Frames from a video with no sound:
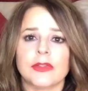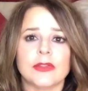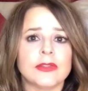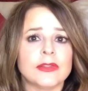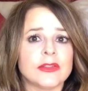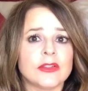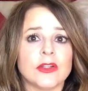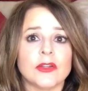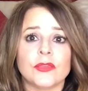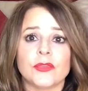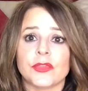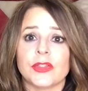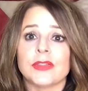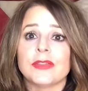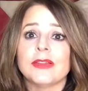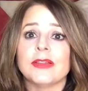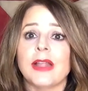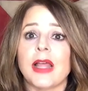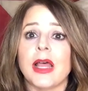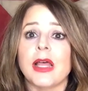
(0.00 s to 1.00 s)
This stuff
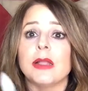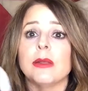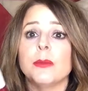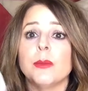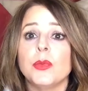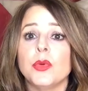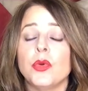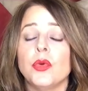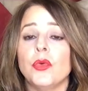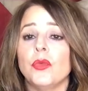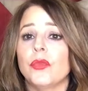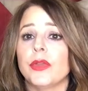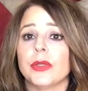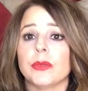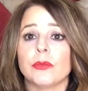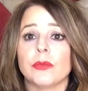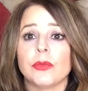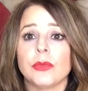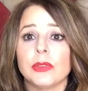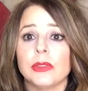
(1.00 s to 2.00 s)
does not move.
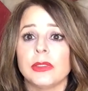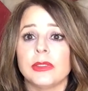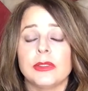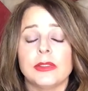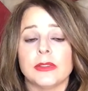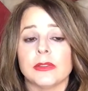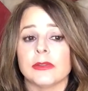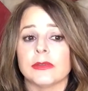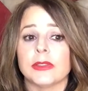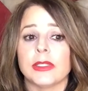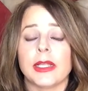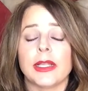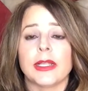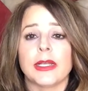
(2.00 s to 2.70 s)
It really doesn't,